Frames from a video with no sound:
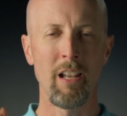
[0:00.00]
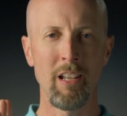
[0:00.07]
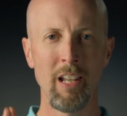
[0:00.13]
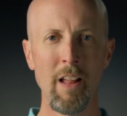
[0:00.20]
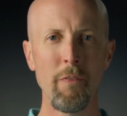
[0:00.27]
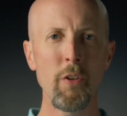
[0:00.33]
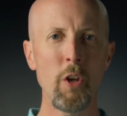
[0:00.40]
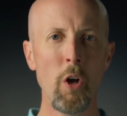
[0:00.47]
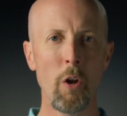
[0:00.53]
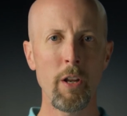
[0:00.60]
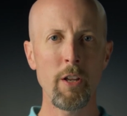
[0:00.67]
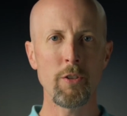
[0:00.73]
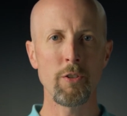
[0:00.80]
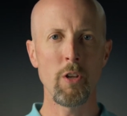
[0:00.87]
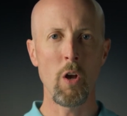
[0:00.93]
Let the
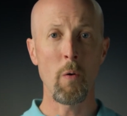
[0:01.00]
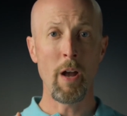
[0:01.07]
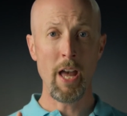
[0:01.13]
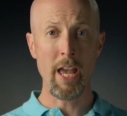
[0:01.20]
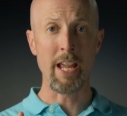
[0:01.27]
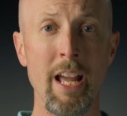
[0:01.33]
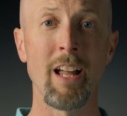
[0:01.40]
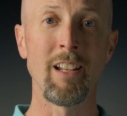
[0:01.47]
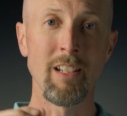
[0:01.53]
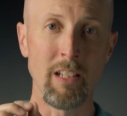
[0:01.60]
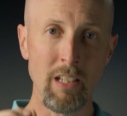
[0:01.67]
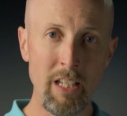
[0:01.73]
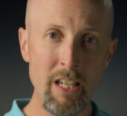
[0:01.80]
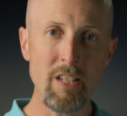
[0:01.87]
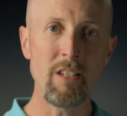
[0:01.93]
audience know, hey,
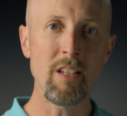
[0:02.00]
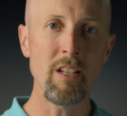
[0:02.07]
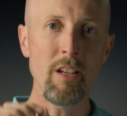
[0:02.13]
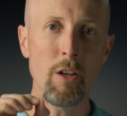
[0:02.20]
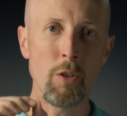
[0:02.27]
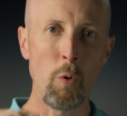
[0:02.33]
listen